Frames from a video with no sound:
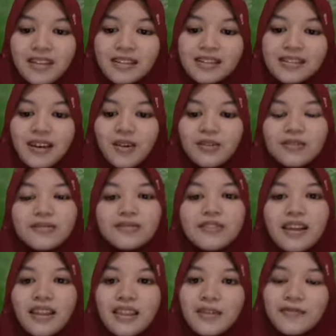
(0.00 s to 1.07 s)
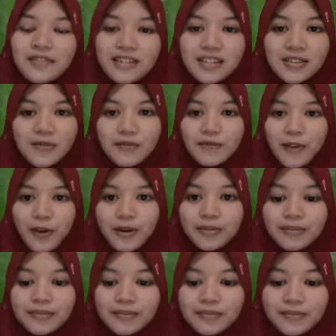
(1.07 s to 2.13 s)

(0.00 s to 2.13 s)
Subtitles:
So, the first form.